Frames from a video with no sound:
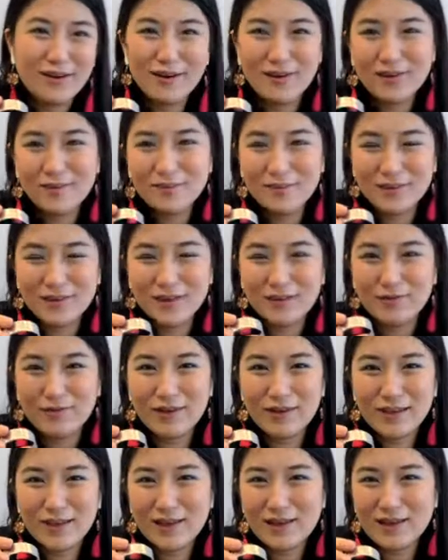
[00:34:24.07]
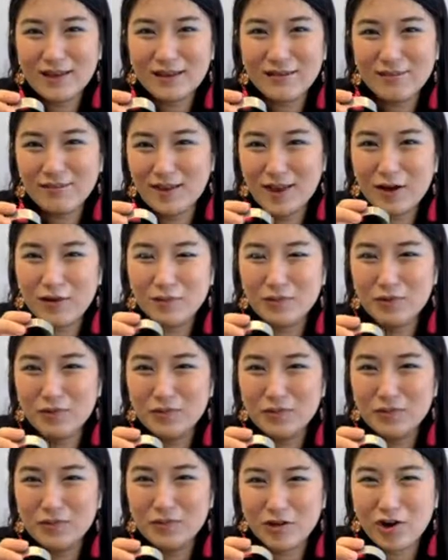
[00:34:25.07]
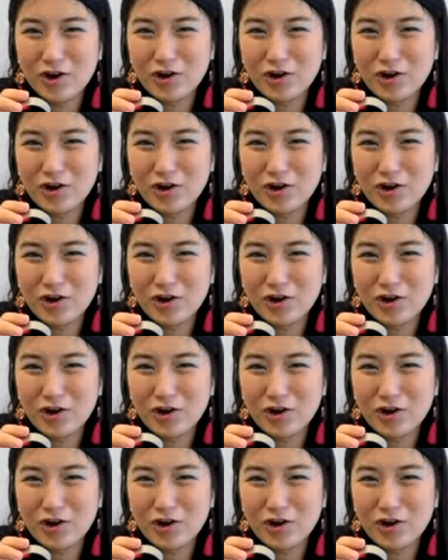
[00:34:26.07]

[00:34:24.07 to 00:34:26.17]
when they help you with your